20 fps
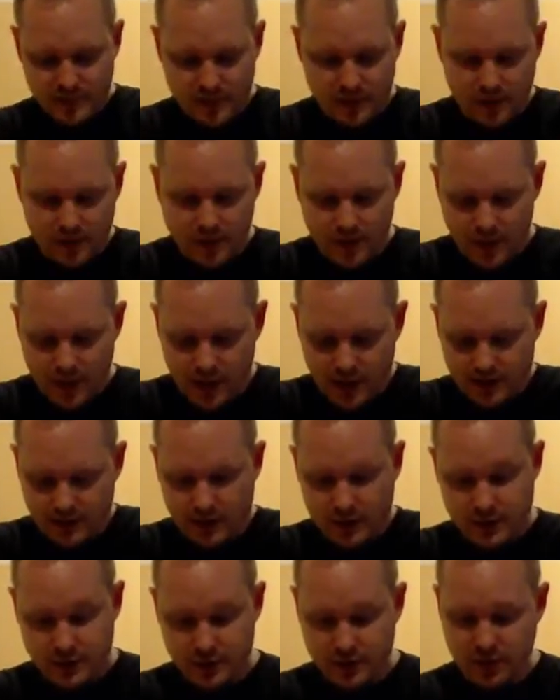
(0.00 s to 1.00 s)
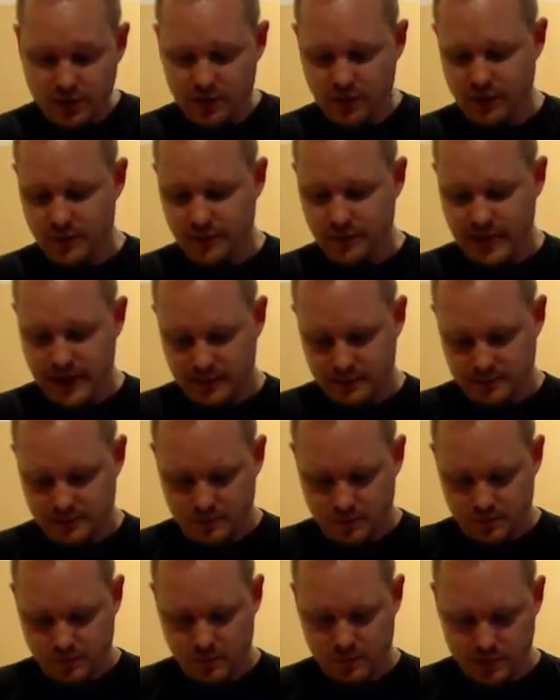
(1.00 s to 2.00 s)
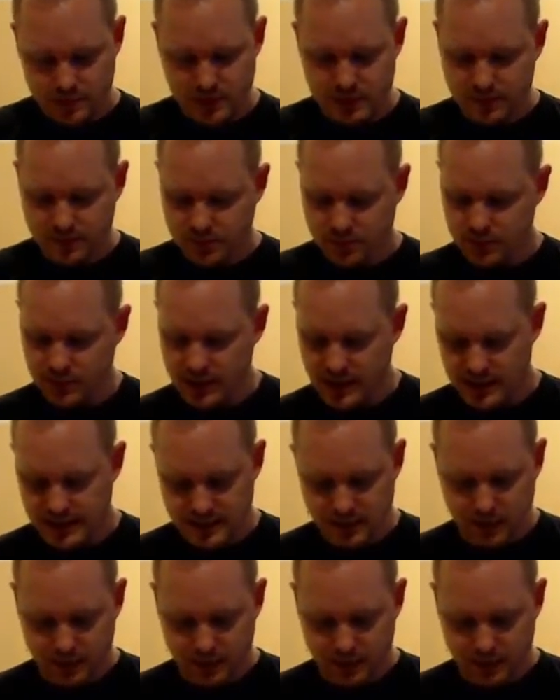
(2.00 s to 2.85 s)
All right, I should have thought about what to put these on.